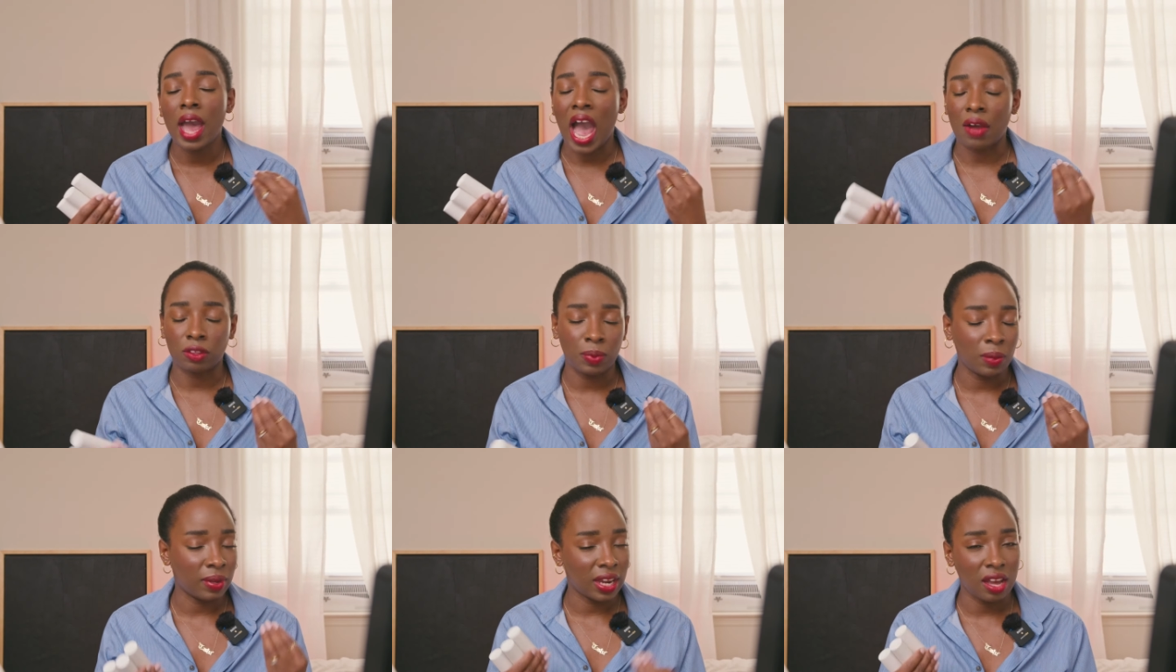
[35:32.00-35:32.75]
have to
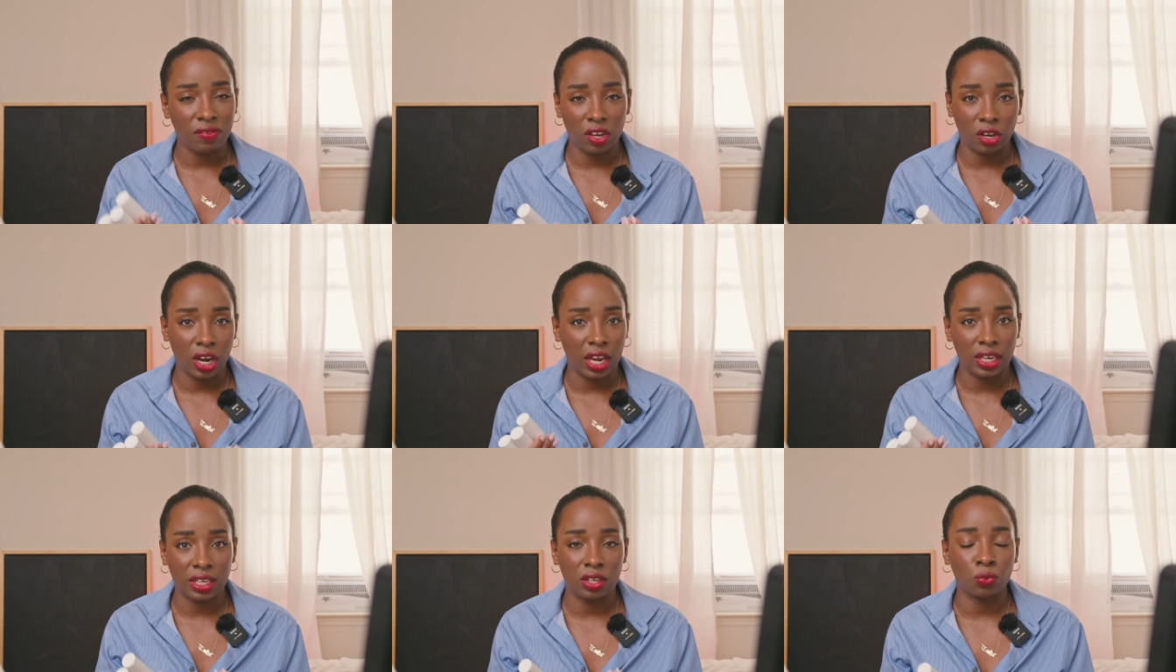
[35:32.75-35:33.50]
be a bit heavier
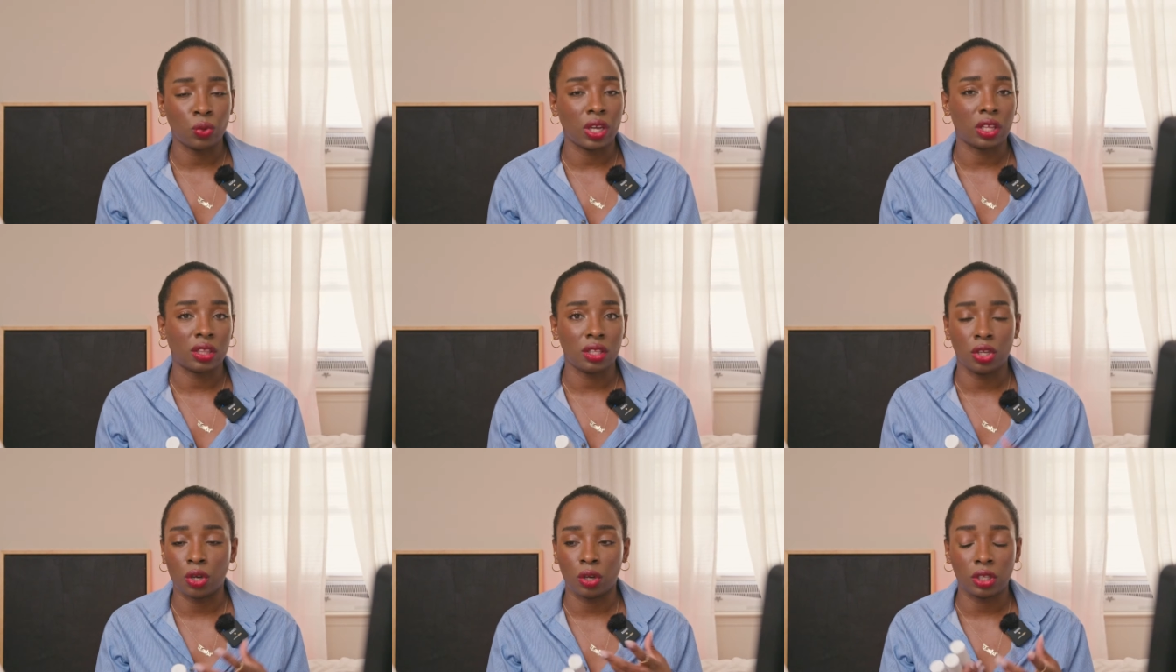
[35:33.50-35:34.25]
handed with,
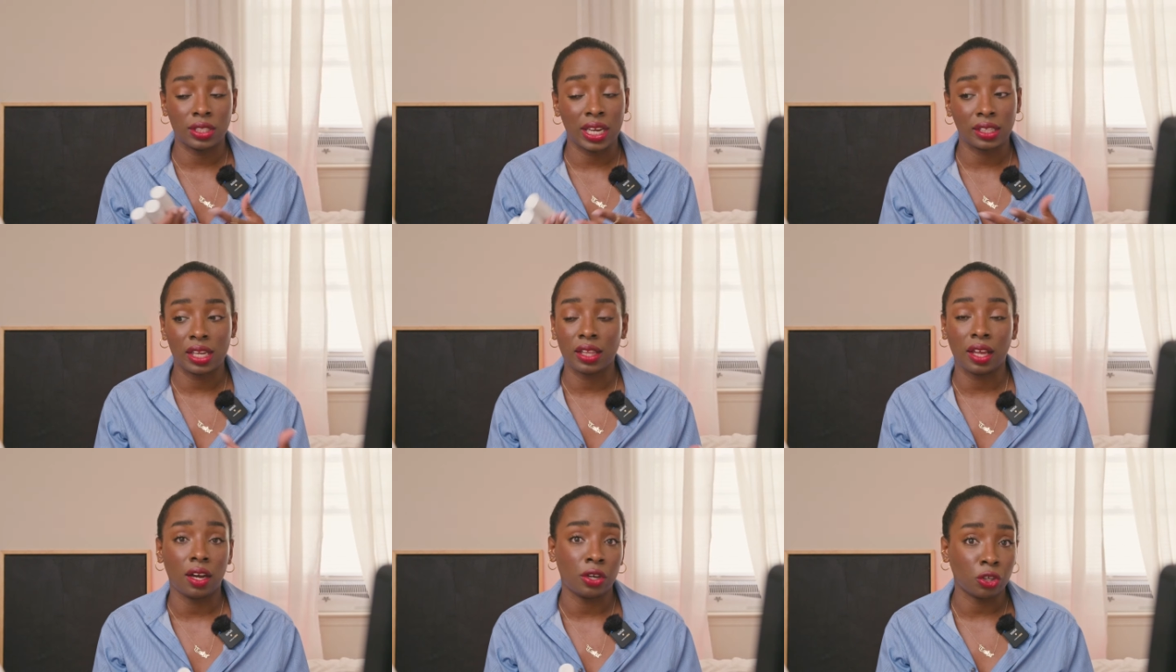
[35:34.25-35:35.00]
you know, a technique
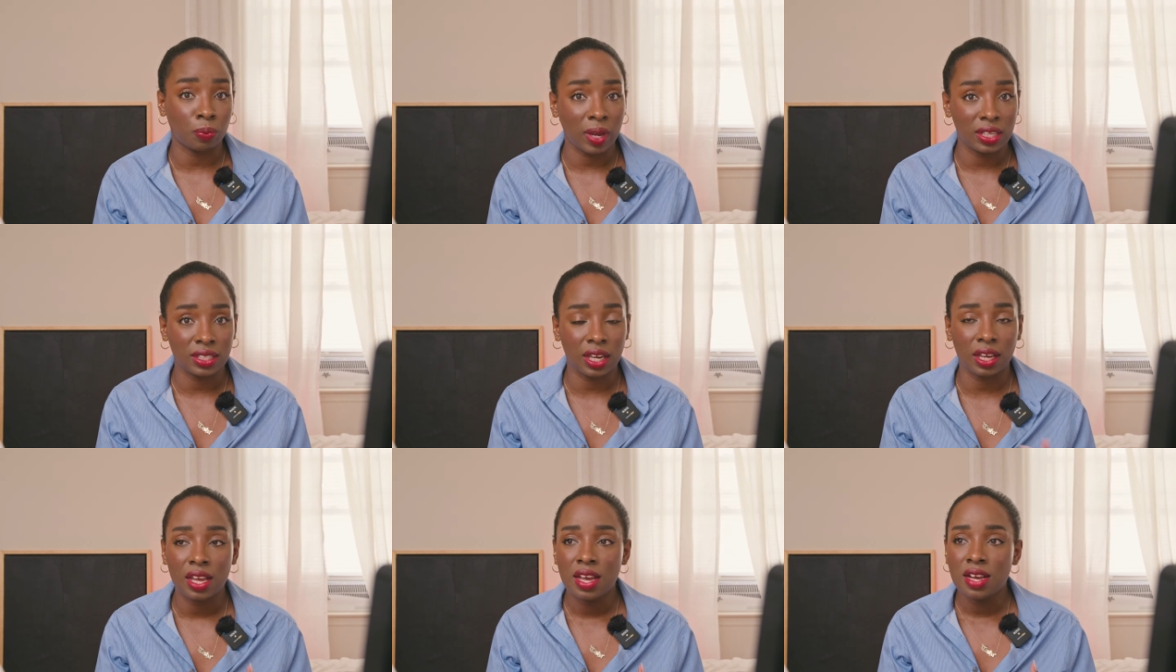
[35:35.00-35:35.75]
like
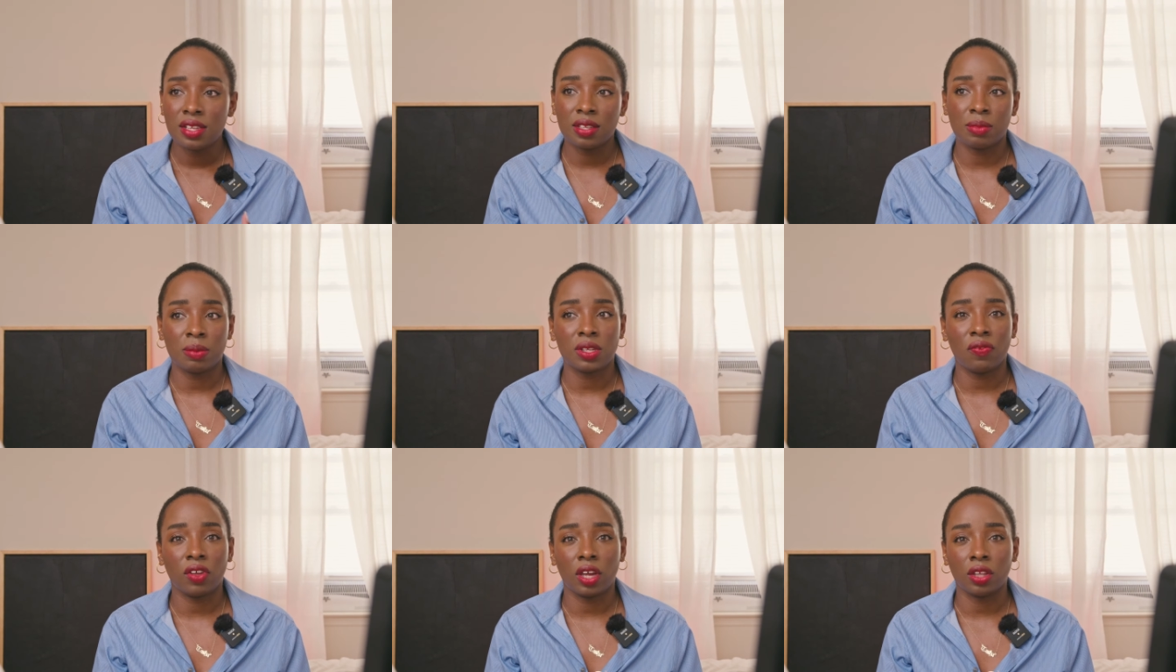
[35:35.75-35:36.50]
underpainting. Sometimes
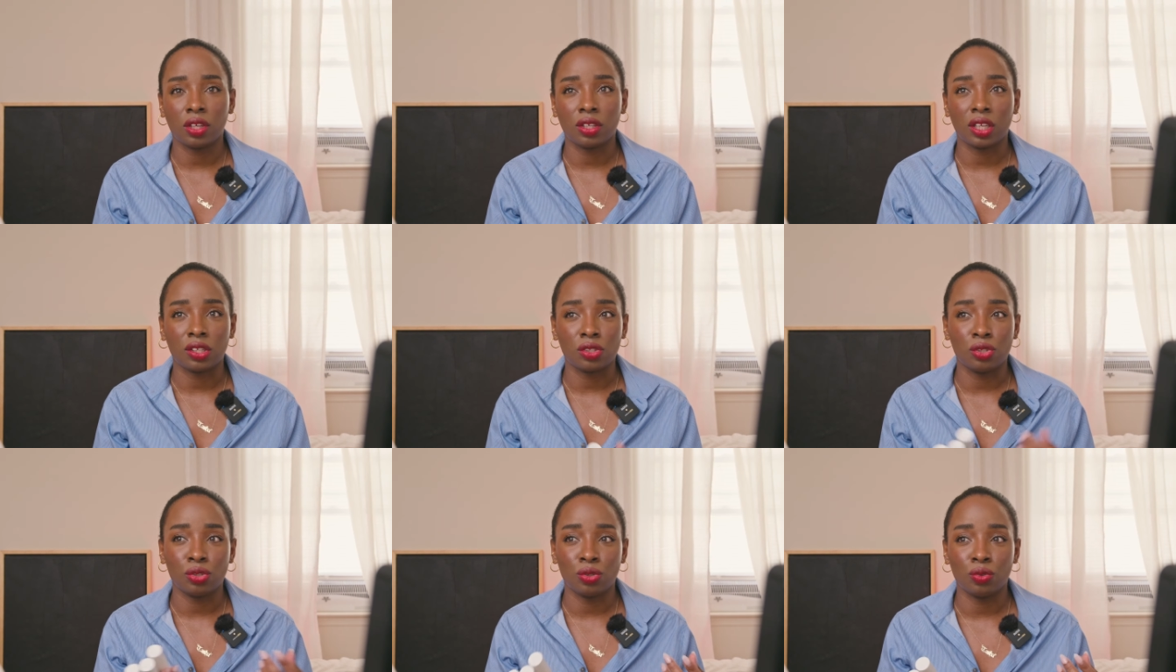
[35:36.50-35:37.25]
I feel I look like
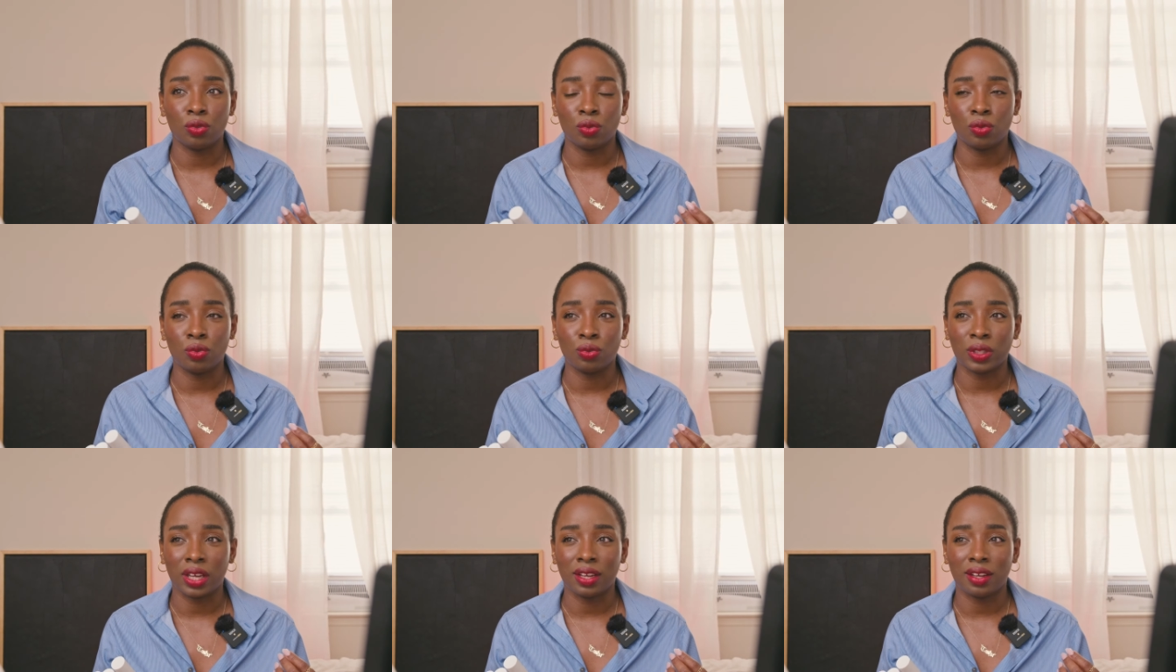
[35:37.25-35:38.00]
too
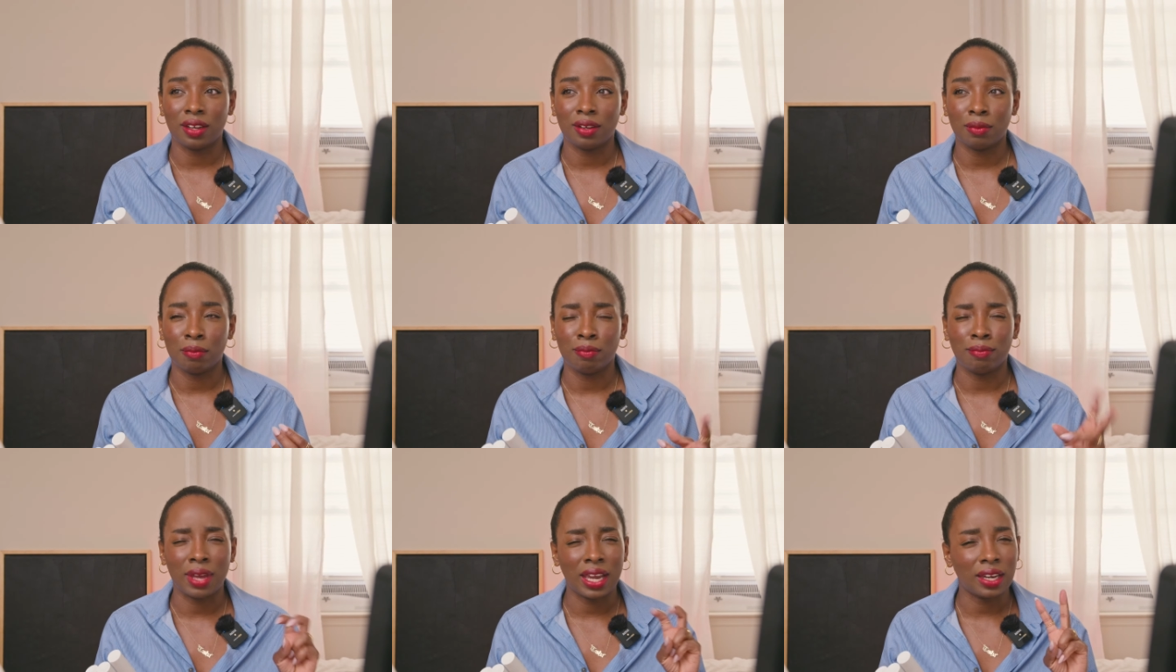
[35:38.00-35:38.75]
like
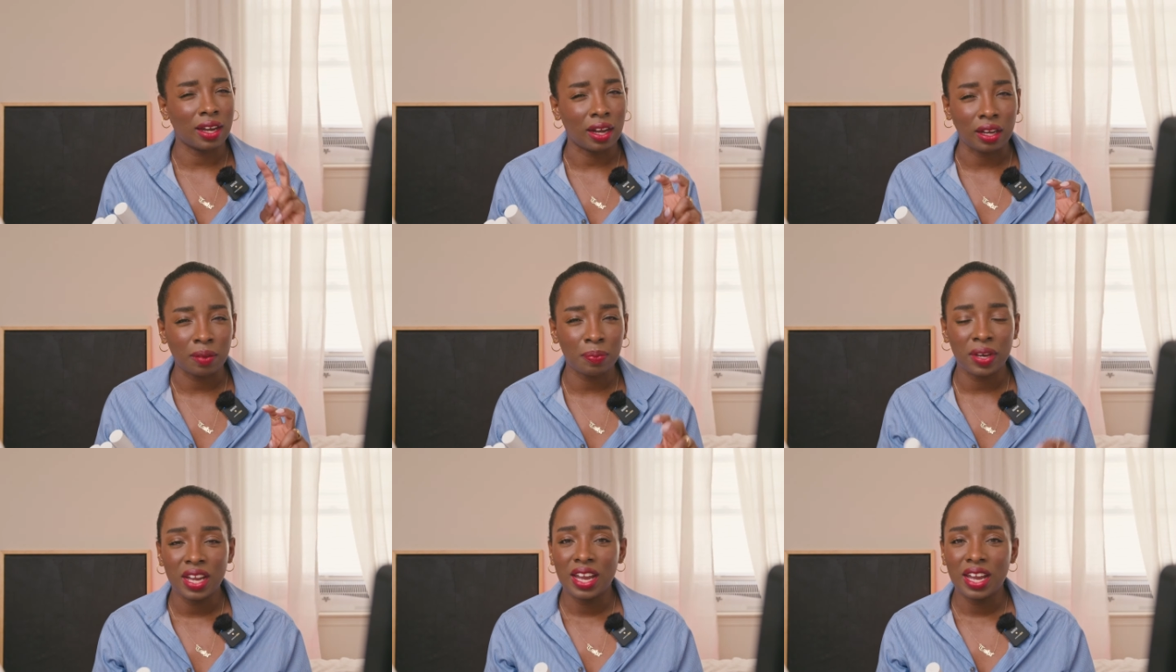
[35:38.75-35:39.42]
made up.